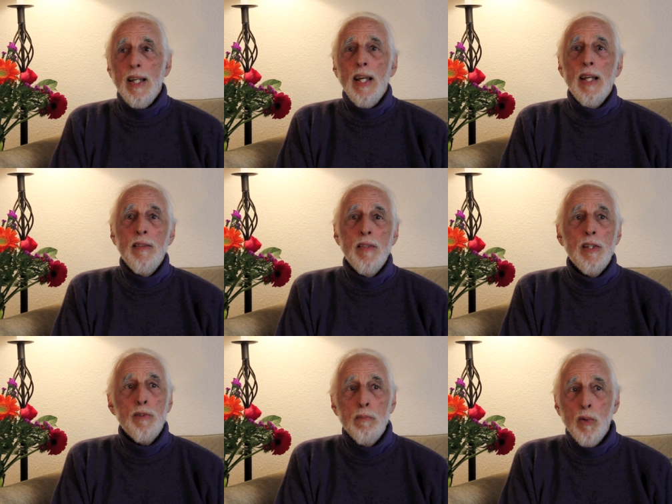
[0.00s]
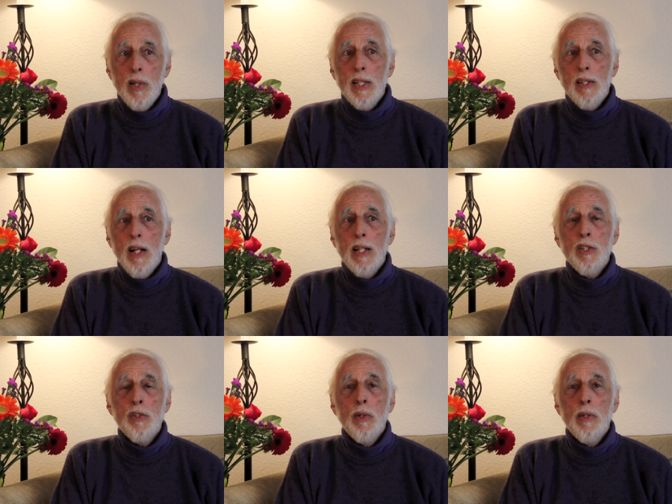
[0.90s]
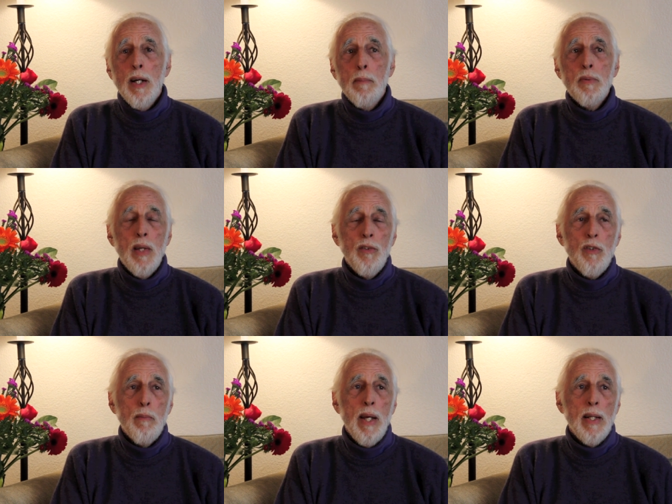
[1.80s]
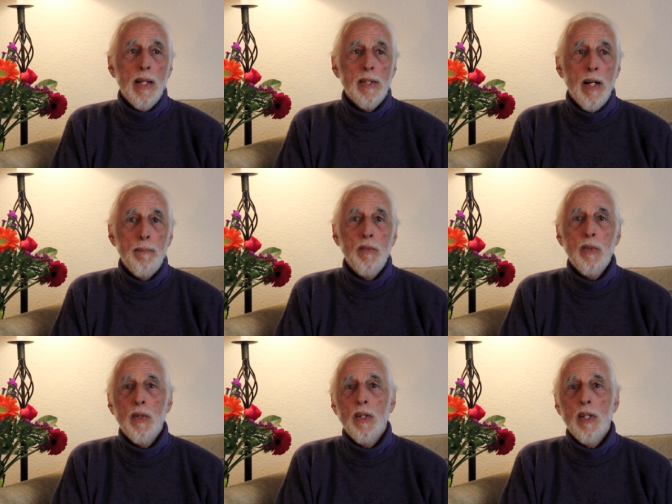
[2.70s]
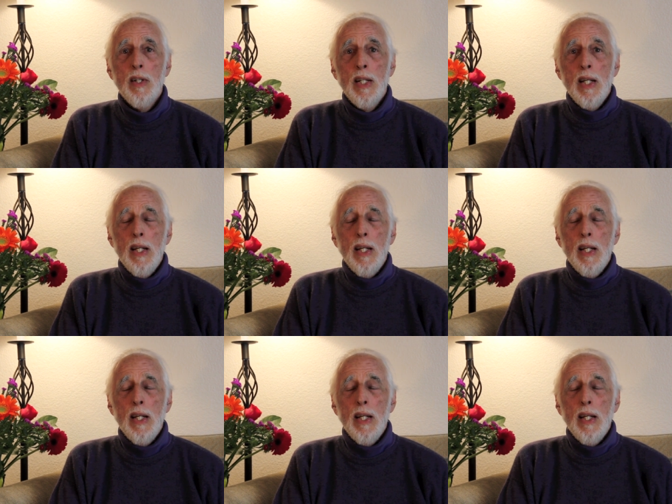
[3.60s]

And this morning that I showed up, Saint Germain had come to her